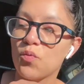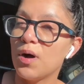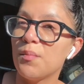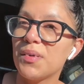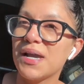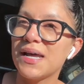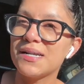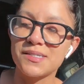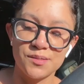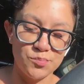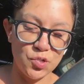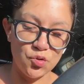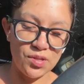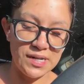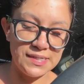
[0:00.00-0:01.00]
I'm gonna get a
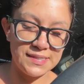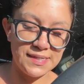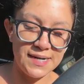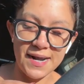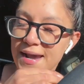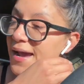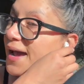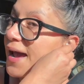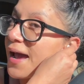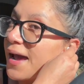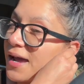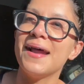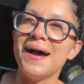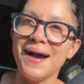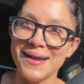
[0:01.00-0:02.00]
smoothie
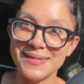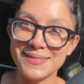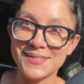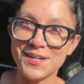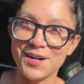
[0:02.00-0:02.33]
today, iced